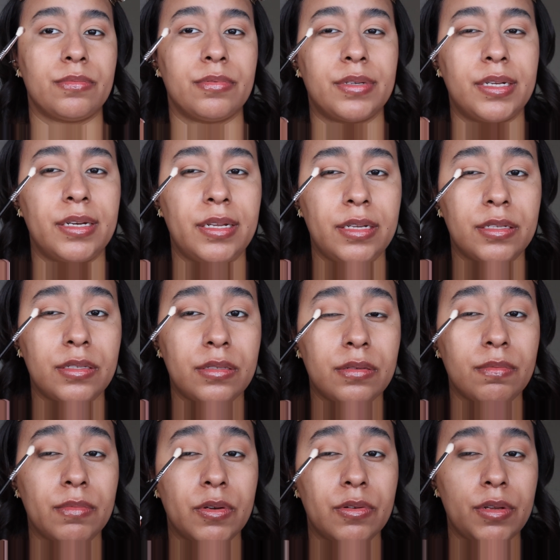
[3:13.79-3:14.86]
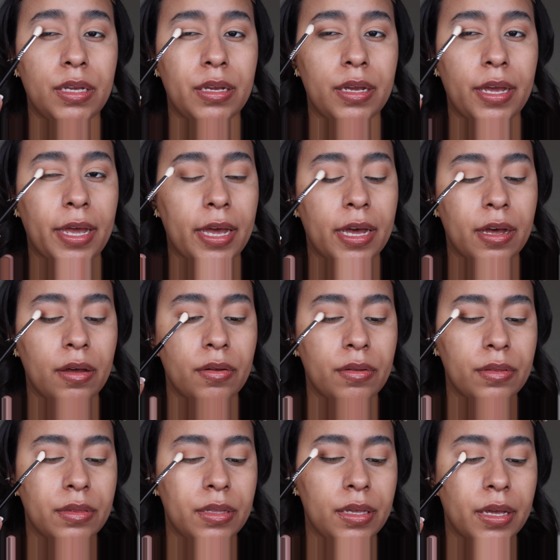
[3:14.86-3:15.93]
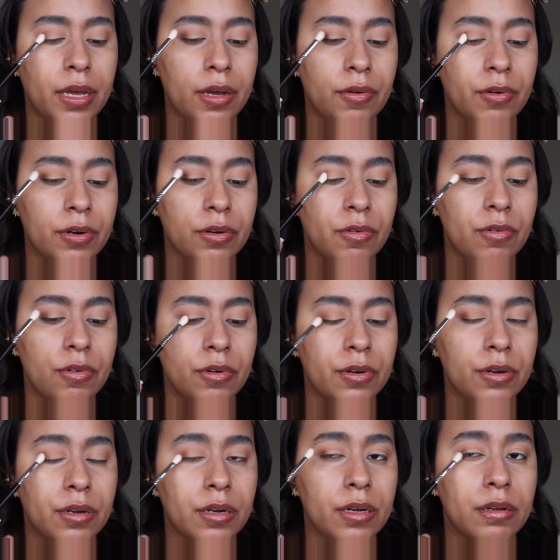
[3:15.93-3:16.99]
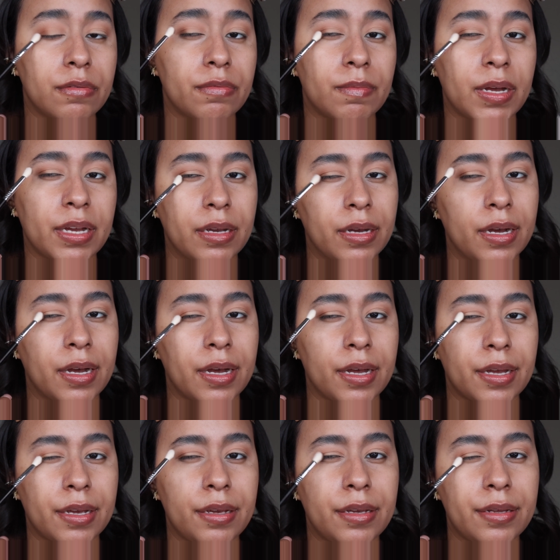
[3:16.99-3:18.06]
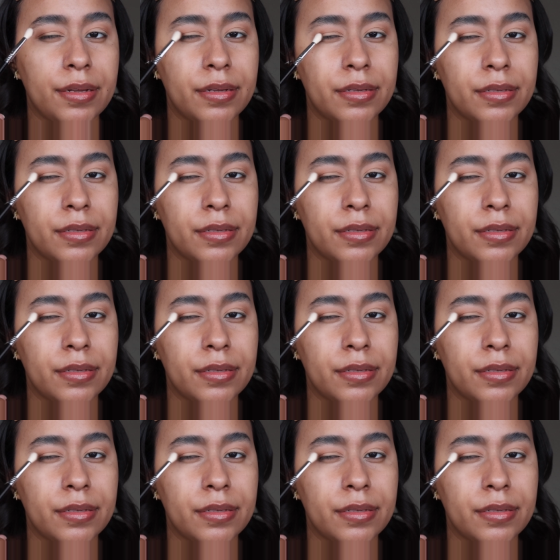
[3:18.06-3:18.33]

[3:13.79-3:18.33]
really smoking out the outer corner of my eye.